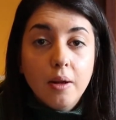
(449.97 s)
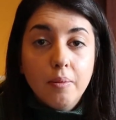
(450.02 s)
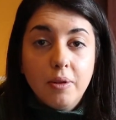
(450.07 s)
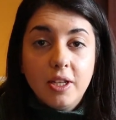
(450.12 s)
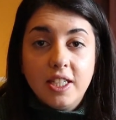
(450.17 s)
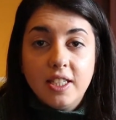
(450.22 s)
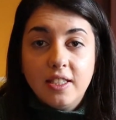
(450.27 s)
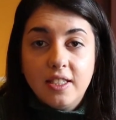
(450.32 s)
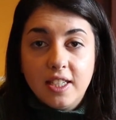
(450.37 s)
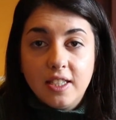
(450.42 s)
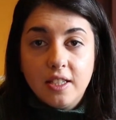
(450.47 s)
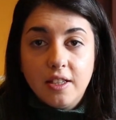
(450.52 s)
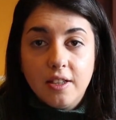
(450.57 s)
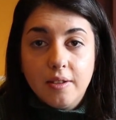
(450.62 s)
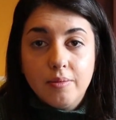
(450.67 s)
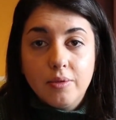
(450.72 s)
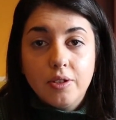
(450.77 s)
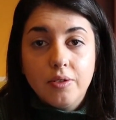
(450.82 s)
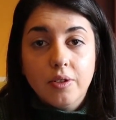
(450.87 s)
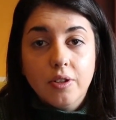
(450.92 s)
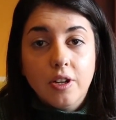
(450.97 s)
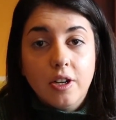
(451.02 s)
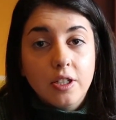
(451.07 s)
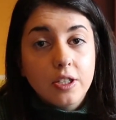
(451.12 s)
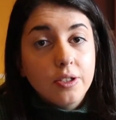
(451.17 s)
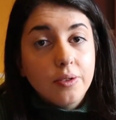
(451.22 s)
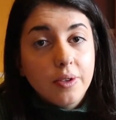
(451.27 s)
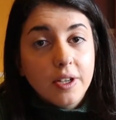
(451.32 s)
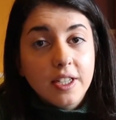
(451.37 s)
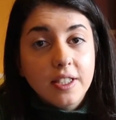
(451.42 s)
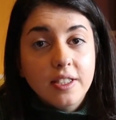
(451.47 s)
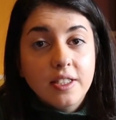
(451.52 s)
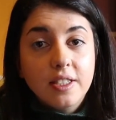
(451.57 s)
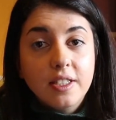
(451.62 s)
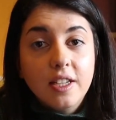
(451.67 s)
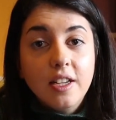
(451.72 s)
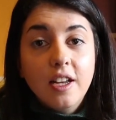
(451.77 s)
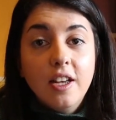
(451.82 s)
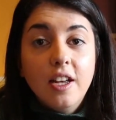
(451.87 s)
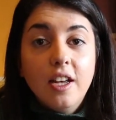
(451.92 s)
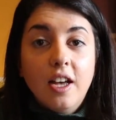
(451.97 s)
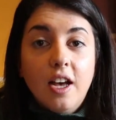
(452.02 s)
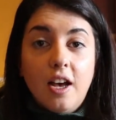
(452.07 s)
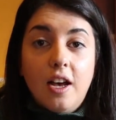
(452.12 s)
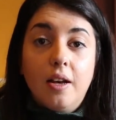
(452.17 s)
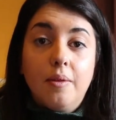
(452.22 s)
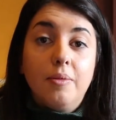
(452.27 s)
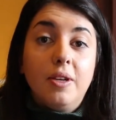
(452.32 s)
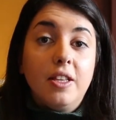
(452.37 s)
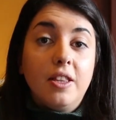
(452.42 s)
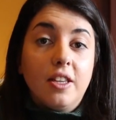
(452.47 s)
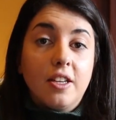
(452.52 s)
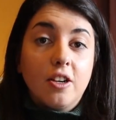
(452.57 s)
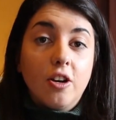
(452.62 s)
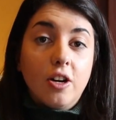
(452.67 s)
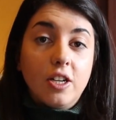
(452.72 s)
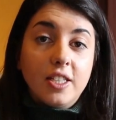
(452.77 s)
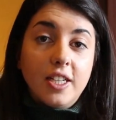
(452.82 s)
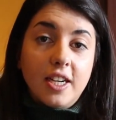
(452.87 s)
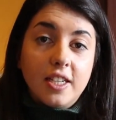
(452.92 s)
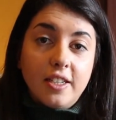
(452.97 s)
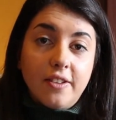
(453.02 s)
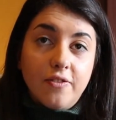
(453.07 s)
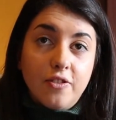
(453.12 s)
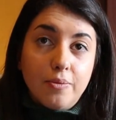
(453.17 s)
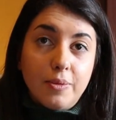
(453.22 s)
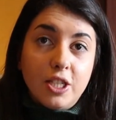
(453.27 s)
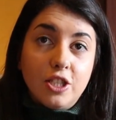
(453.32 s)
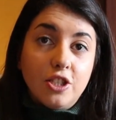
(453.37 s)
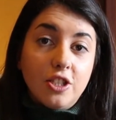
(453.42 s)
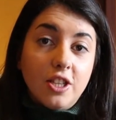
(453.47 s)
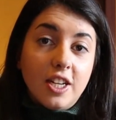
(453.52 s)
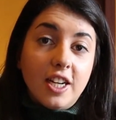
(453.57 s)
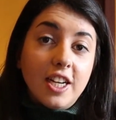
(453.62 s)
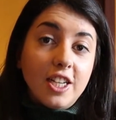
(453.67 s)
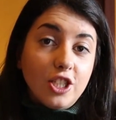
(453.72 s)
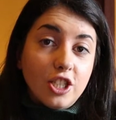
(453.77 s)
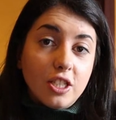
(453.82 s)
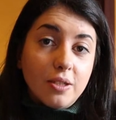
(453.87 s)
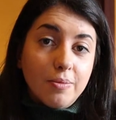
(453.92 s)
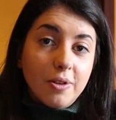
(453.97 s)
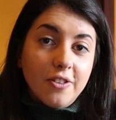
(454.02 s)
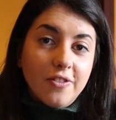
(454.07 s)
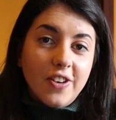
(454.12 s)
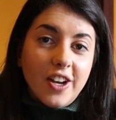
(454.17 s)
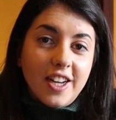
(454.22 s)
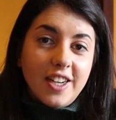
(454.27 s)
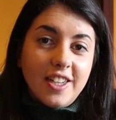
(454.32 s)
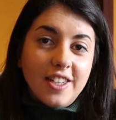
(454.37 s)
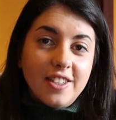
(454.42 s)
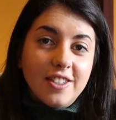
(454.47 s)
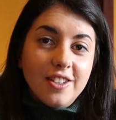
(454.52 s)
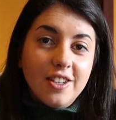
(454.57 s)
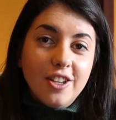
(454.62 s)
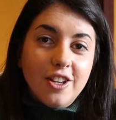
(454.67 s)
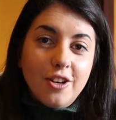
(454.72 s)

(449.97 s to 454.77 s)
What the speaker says: please send them along to us in the contact information that I just provided.